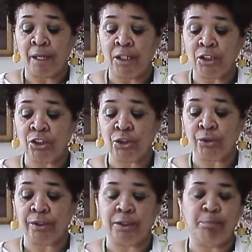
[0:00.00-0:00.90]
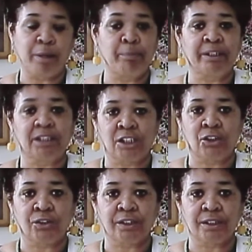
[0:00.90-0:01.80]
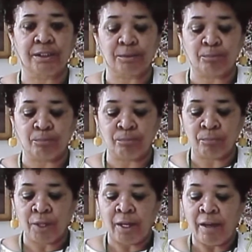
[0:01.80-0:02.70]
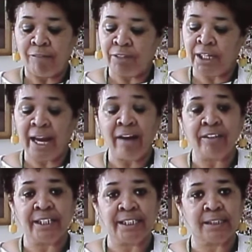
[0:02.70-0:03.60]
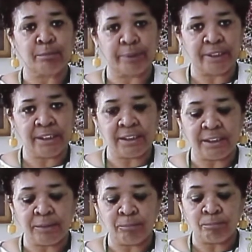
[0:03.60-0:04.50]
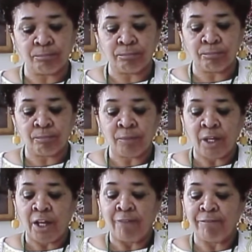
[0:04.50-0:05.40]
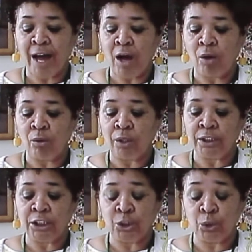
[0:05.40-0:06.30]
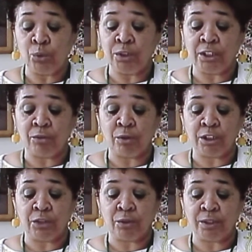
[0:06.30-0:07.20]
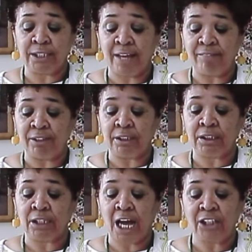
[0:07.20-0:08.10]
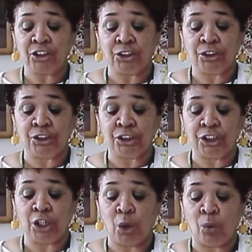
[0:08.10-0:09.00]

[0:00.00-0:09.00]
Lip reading: concerning the public's interest. For clarity and simplicity, file 2007 CONSC